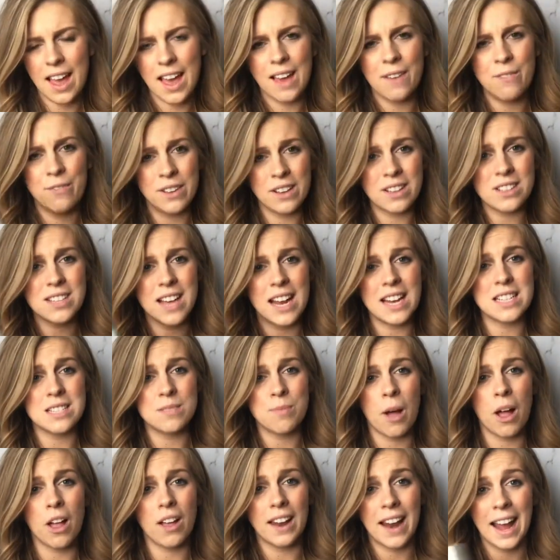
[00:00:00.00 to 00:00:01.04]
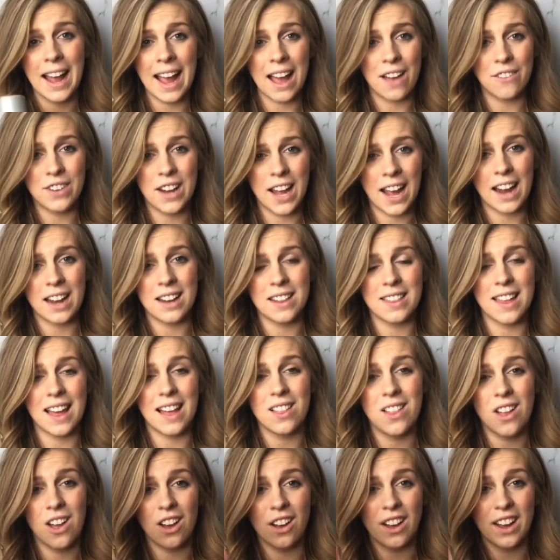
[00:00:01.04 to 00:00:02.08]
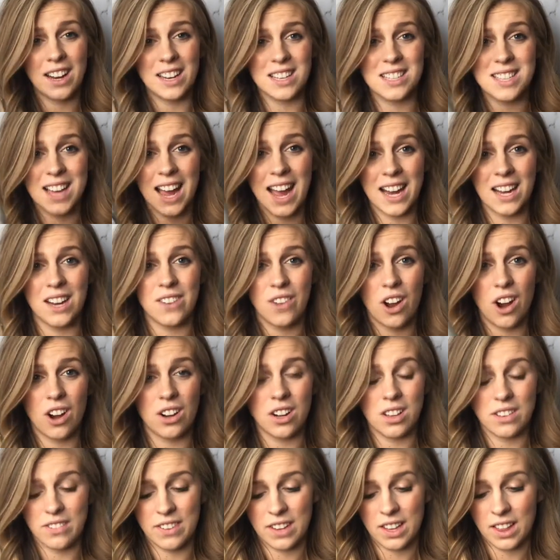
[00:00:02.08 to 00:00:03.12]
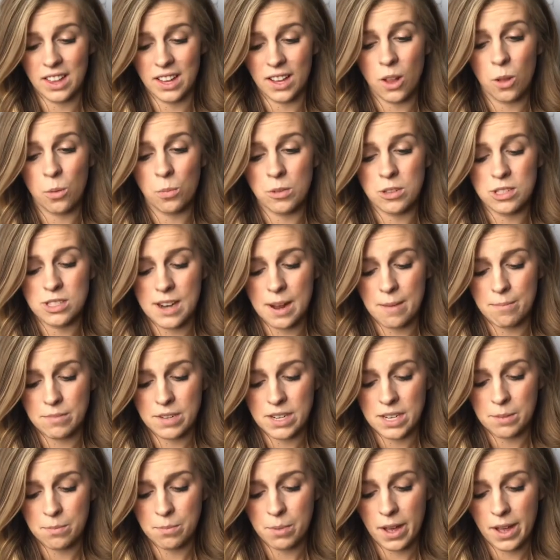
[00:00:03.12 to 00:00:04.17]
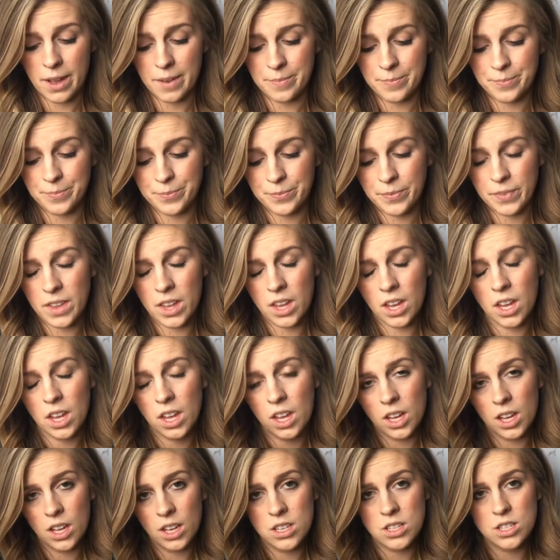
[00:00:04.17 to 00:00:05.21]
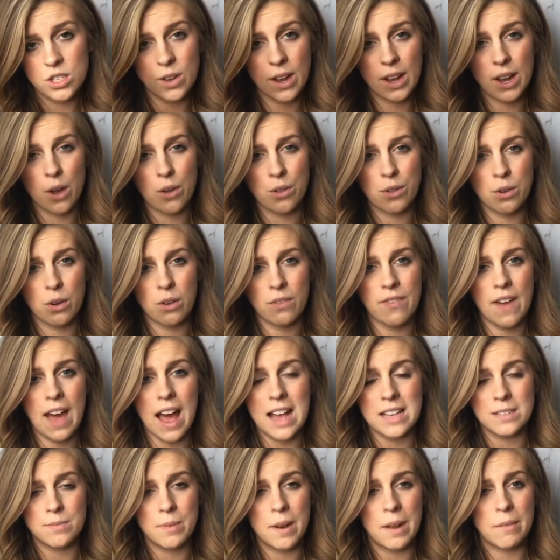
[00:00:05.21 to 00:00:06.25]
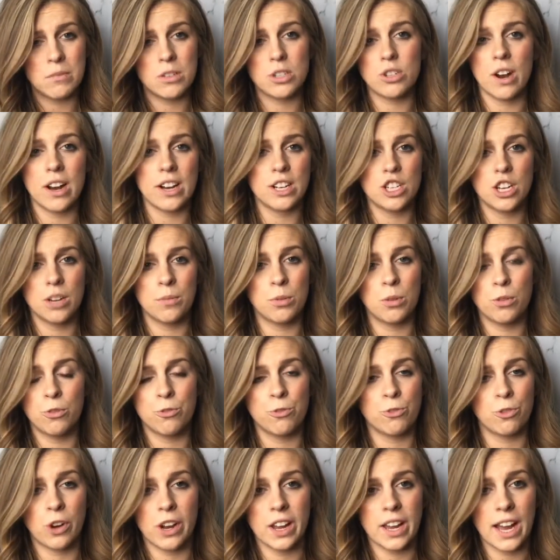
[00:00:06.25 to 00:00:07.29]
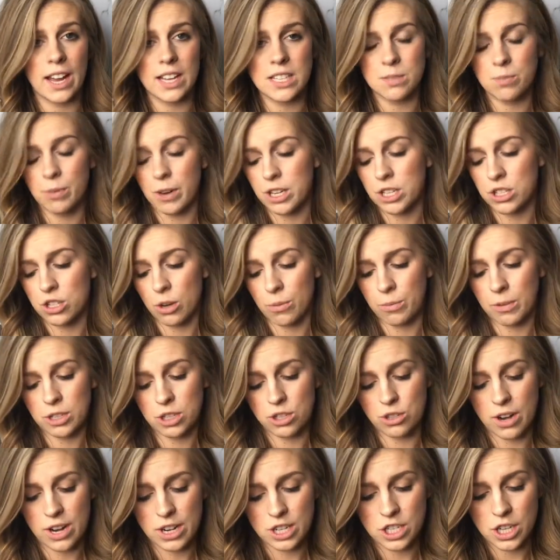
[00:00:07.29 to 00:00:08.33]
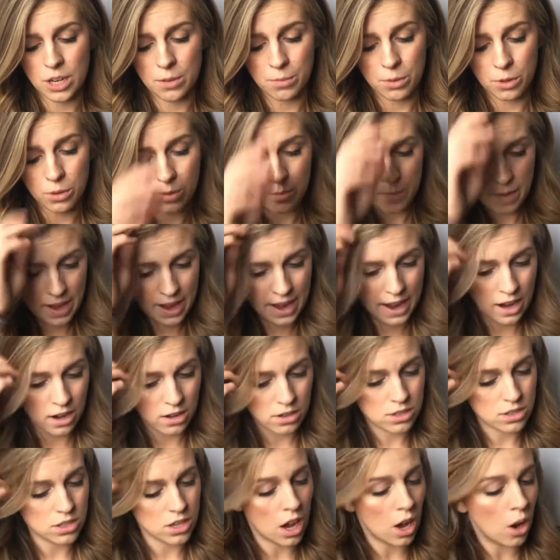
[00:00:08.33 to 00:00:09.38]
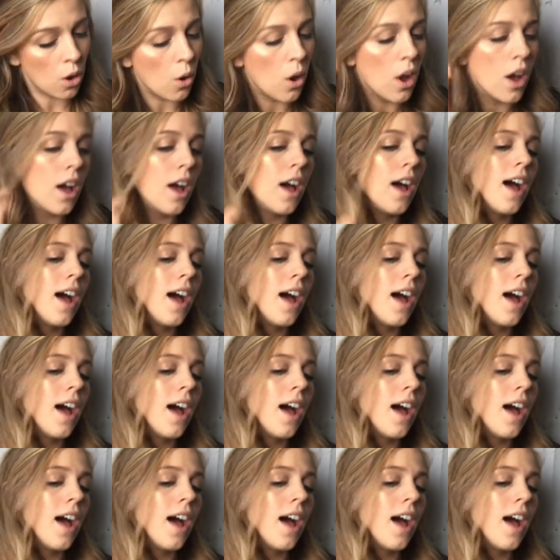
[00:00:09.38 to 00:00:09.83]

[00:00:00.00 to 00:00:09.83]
it feels kind of small and I haven't had it that long and it's kind of already feeling almost empty. But so I go through it fast, but I'm a dry shampoo freak. I spray so much dry shampoo in my hair. So